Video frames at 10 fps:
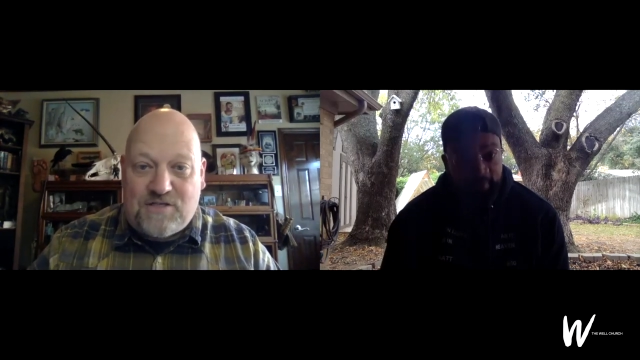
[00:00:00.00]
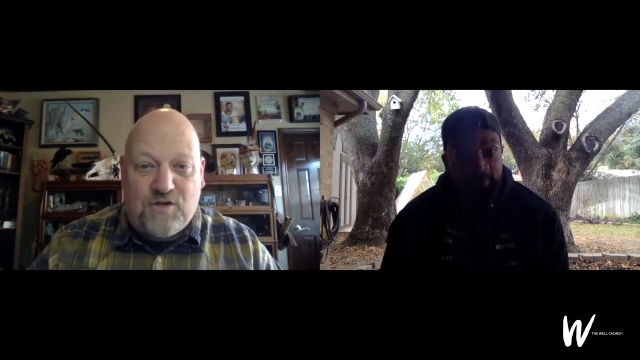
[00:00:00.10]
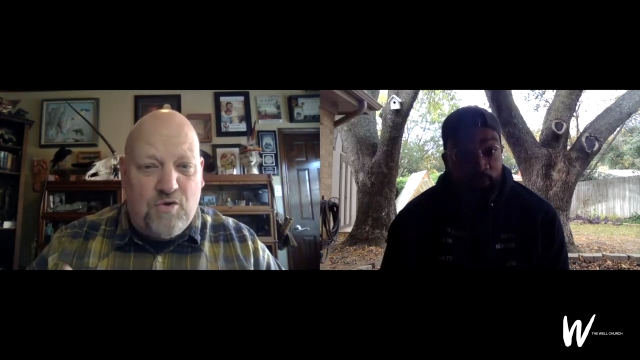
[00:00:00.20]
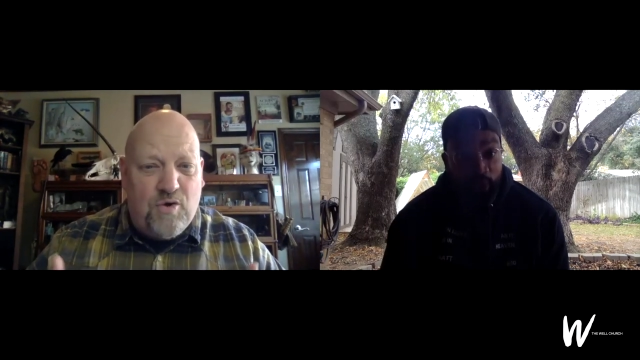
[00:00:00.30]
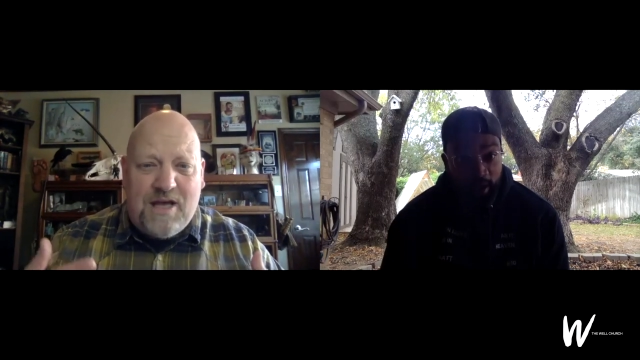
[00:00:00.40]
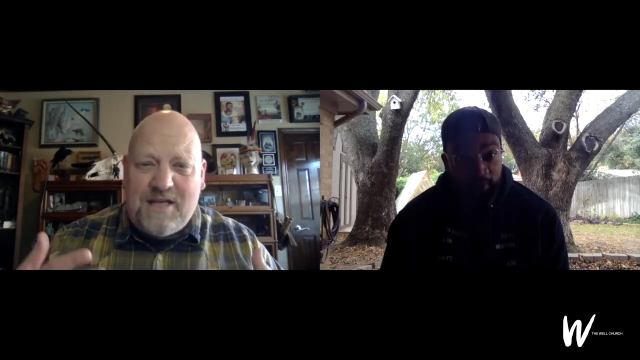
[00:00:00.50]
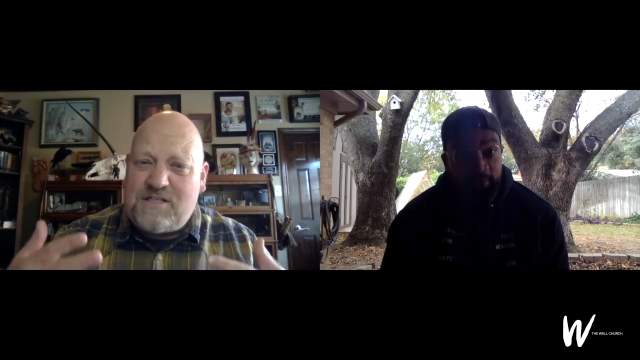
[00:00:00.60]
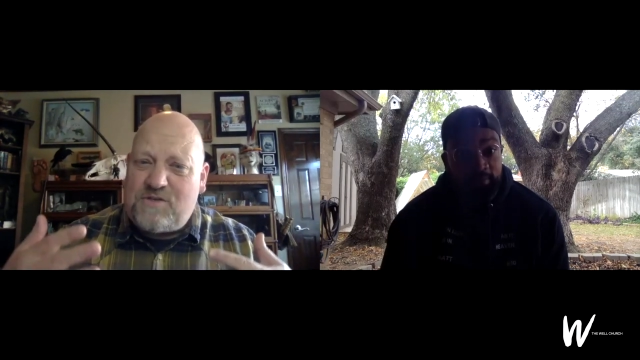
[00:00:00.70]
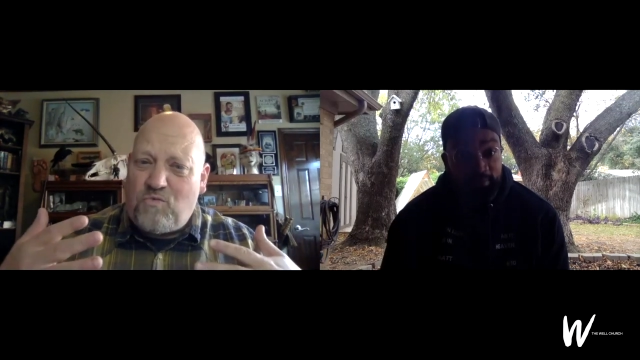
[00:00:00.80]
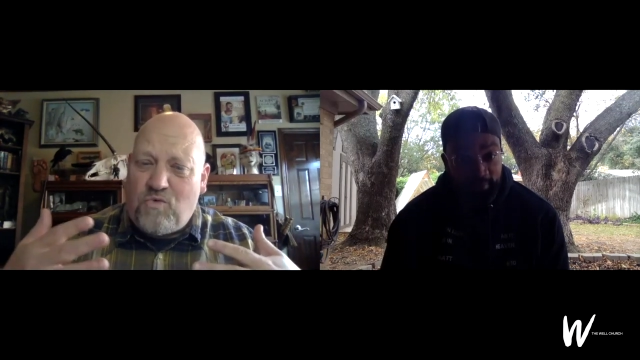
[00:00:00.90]
So it's
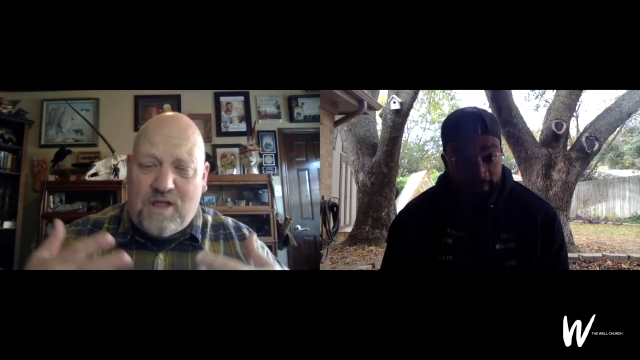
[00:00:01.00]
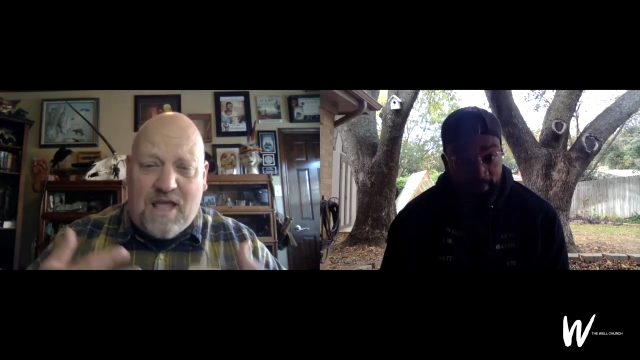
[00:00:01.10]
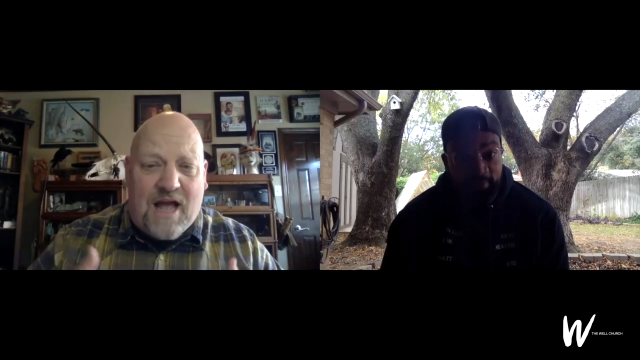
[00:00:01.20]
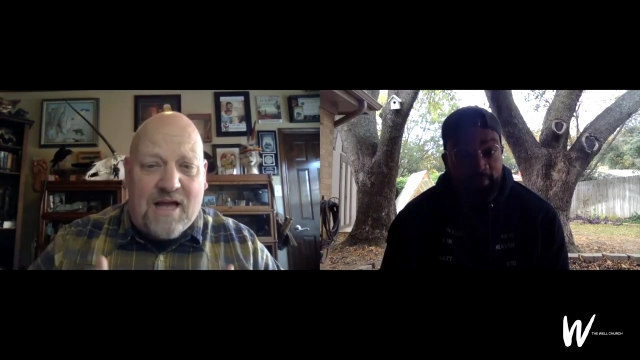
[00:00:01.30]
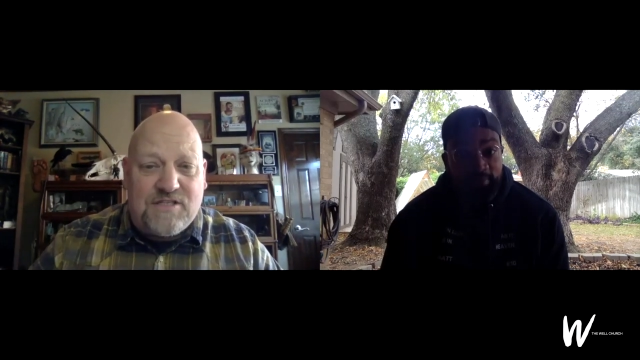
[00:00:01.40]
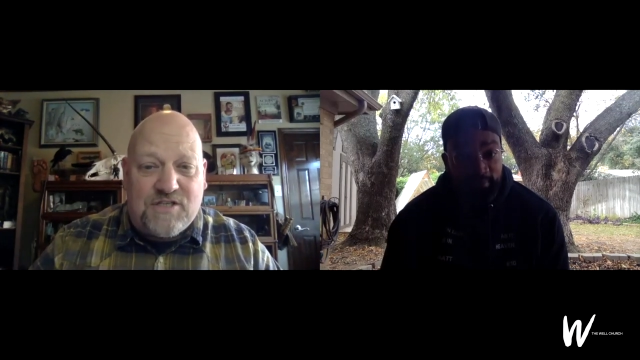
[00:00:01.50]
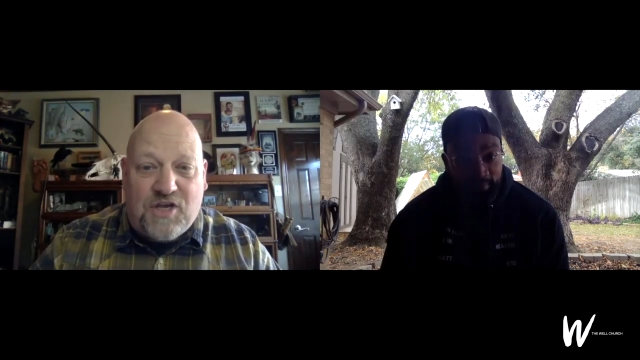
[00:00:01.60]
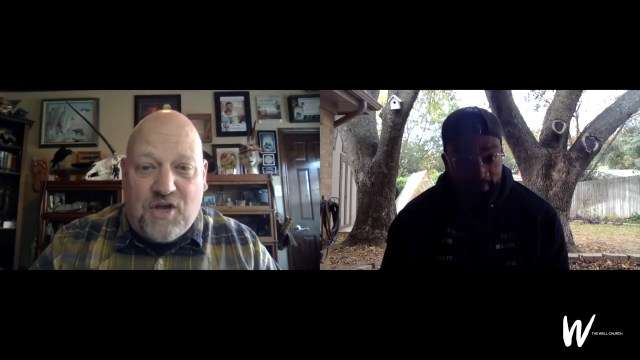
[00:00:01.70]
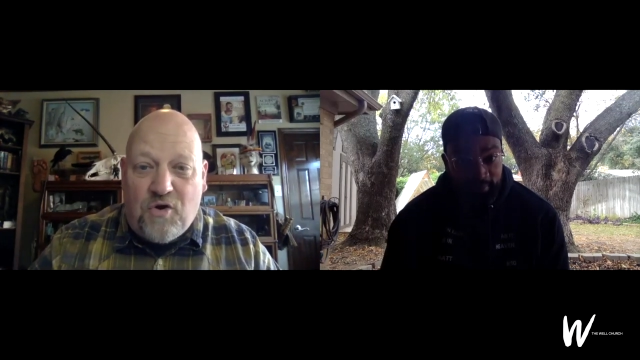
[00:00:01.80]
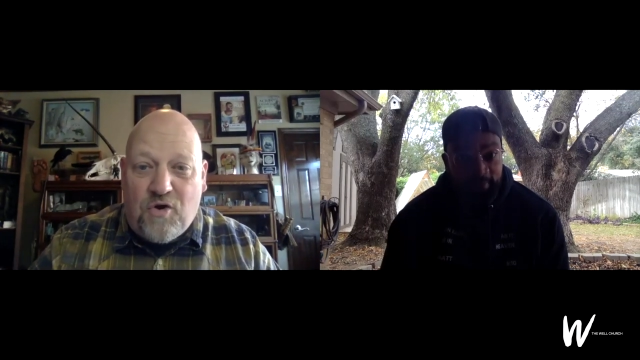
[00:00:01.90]
really high
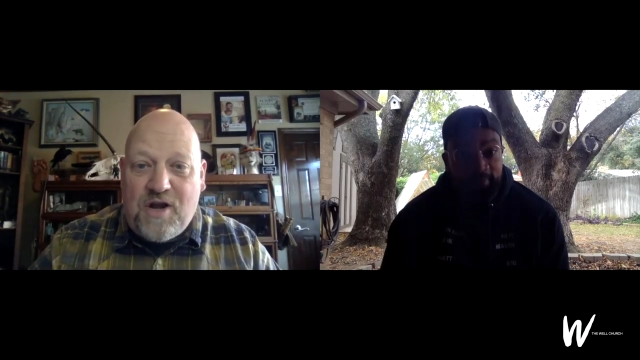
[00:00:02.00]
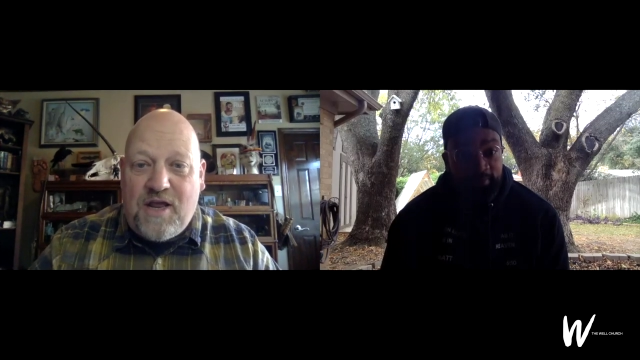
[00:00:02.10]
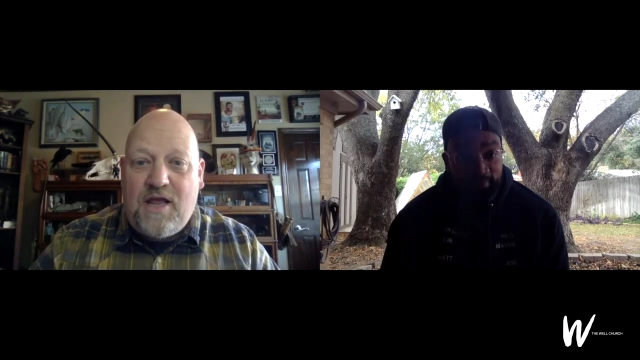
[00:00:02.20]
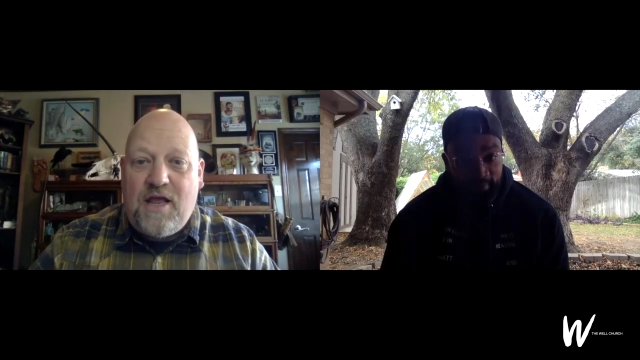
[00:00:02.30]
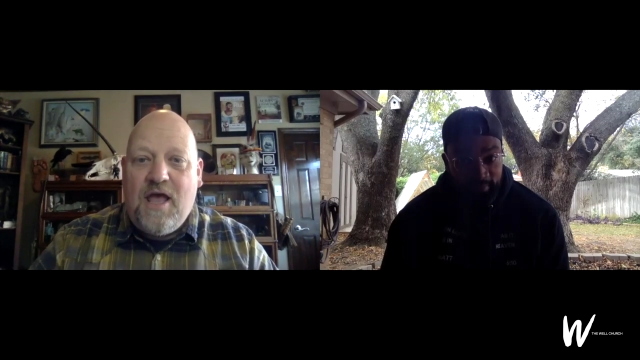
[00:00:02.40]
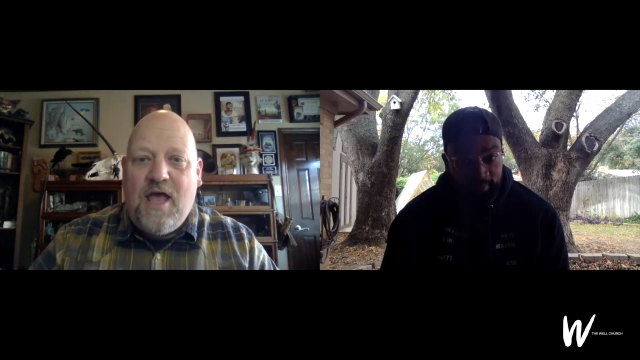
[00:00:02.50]
security,